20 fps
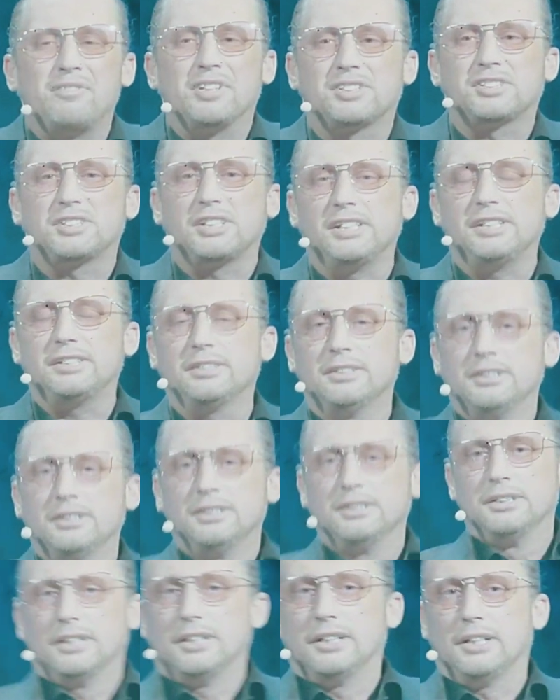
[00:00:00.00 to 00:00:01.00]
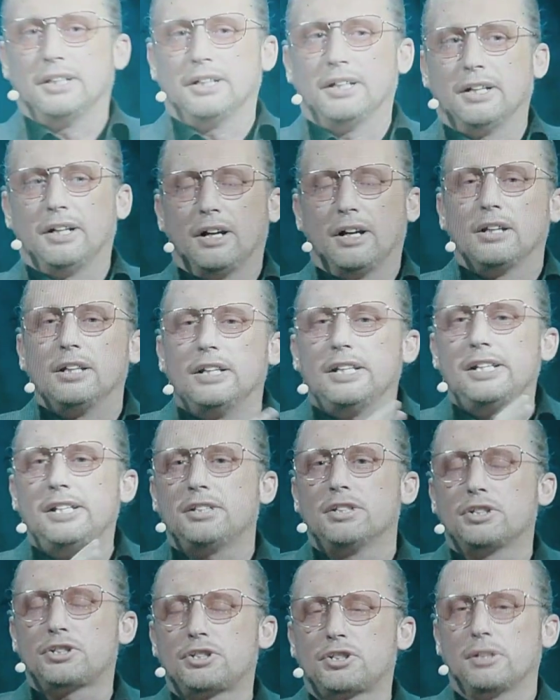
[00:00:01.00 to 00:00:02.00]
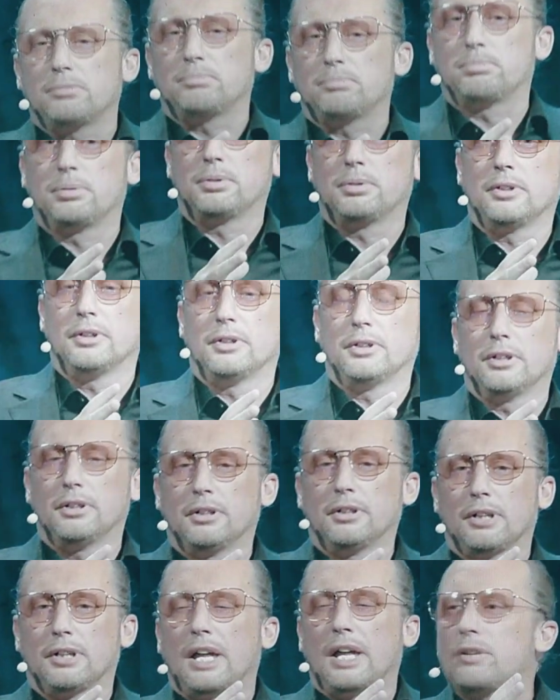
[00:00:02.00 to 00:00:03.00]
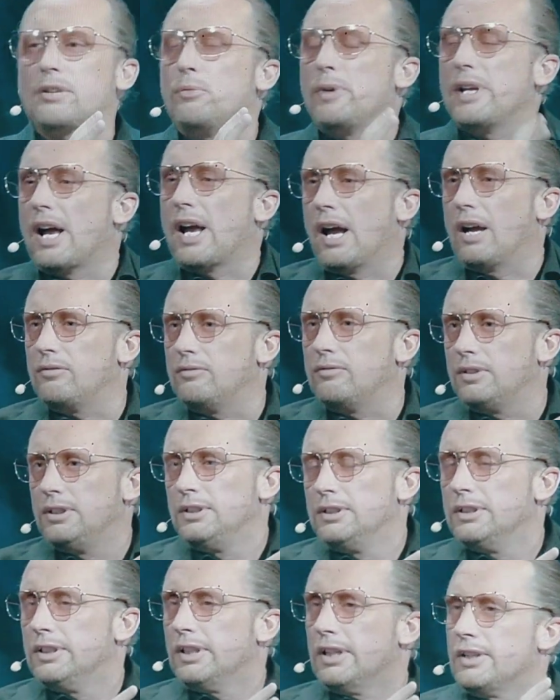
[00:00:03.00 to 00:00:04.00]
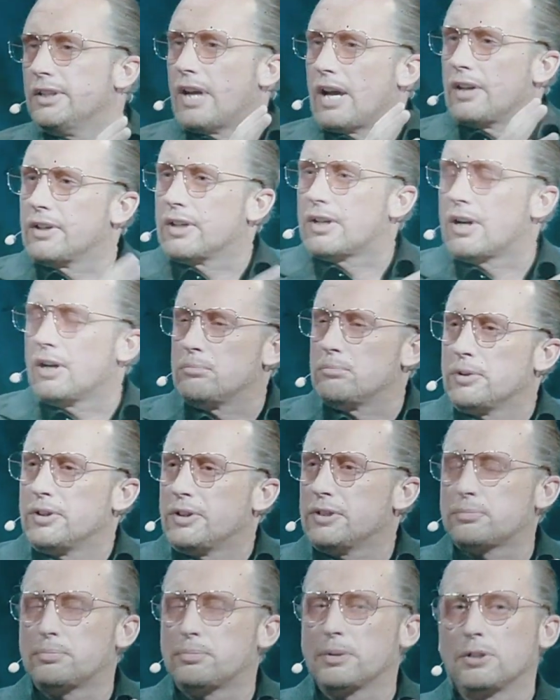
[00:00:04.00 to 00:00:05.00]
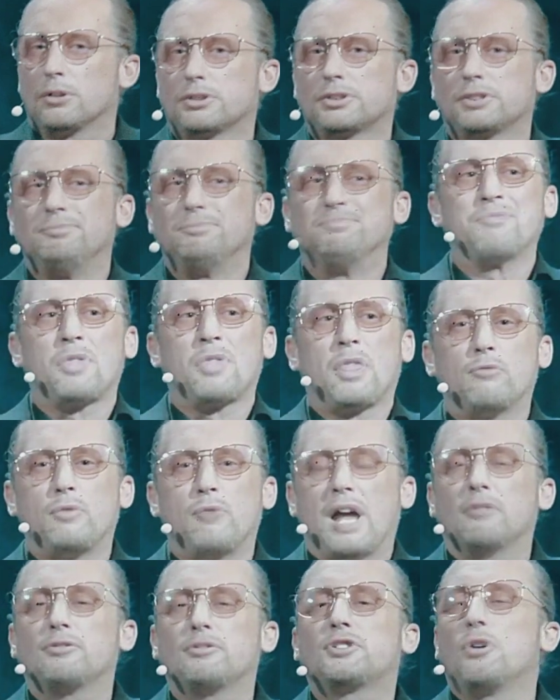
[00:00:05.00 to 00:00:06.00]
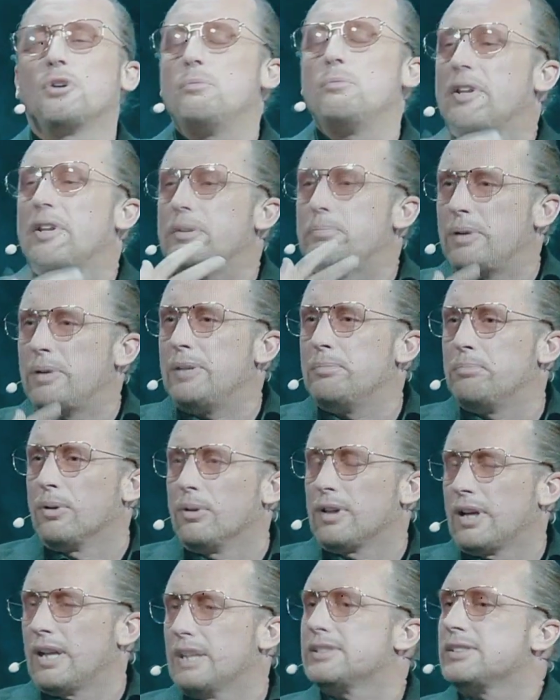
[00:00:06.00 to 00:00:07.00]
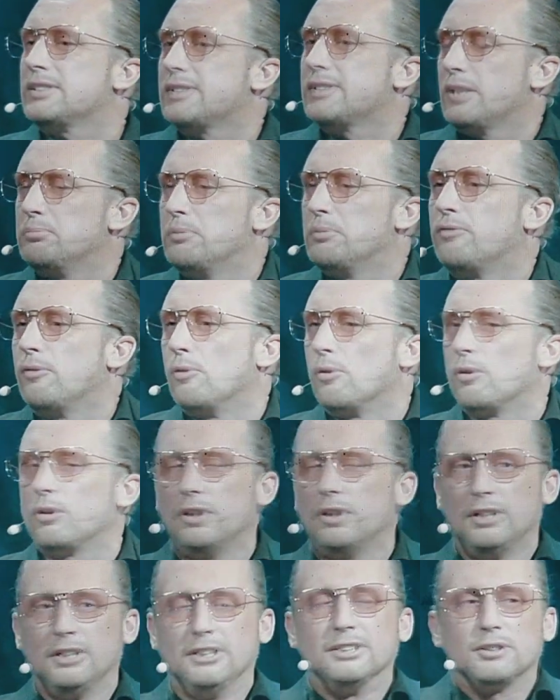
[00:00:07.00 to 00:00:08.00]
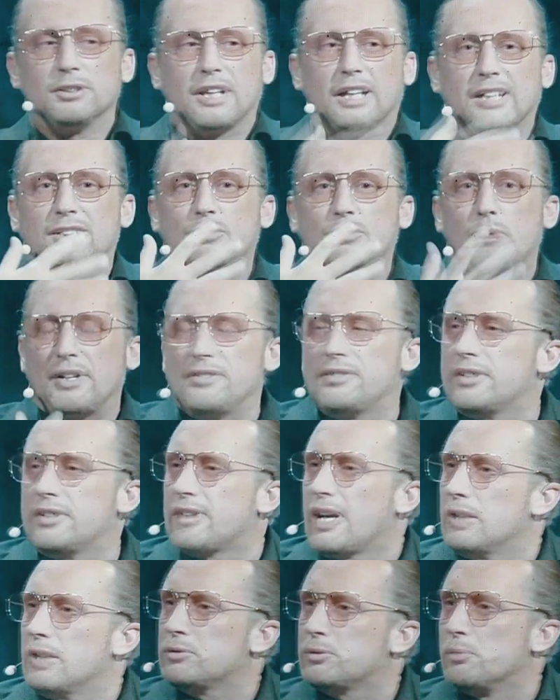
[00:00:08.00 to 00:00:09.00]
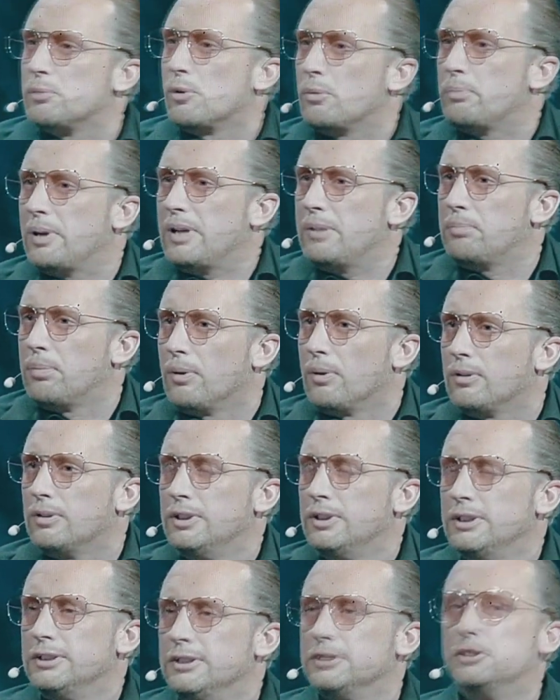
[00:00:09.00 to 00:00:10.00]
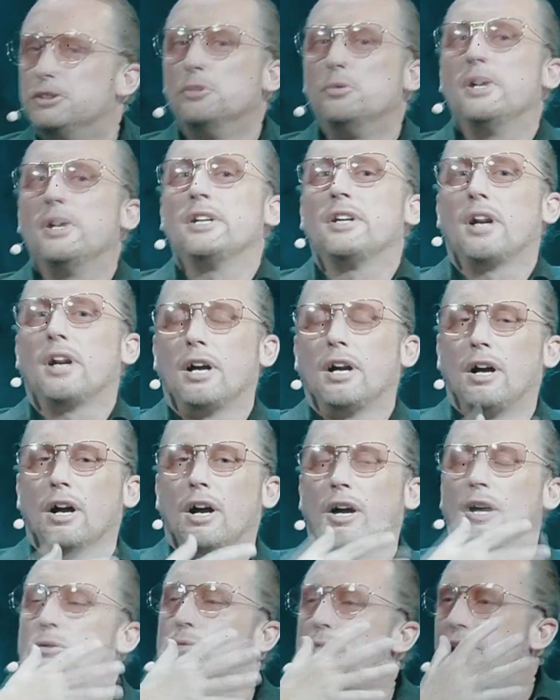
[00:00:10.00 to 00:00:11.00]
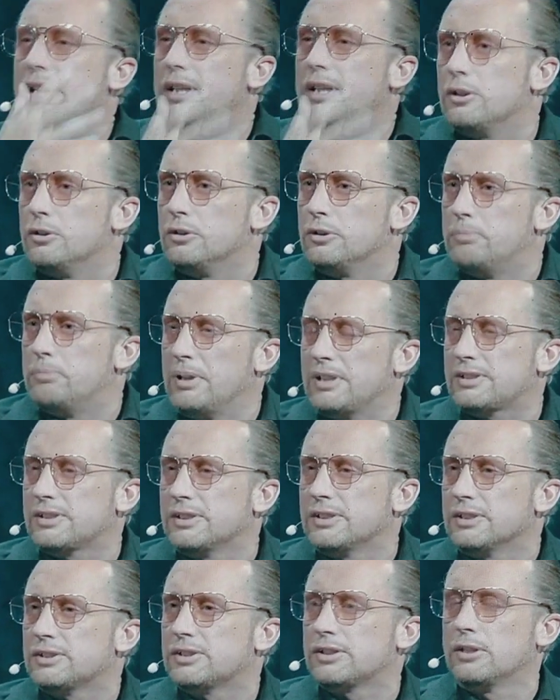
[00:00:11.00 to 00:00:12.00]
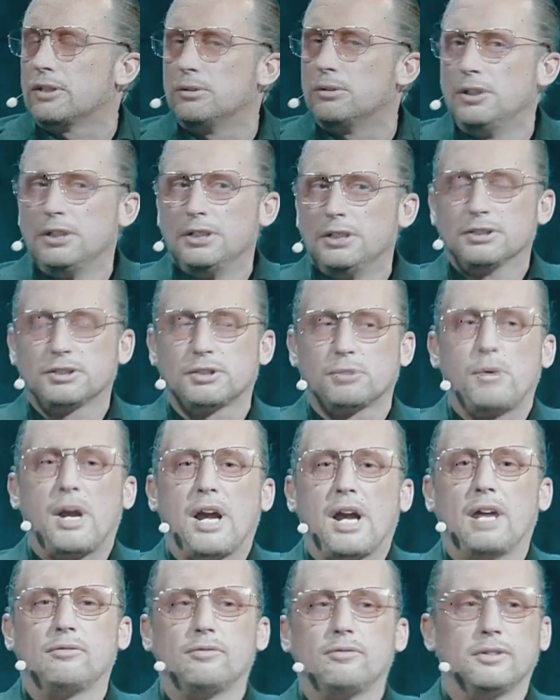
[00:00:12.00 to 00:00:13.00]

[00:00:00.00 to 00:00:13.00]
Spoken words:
seen a leadership like we have in other companies, because we have so many people, as I said before, like 20 times more people doing a really good business. So we have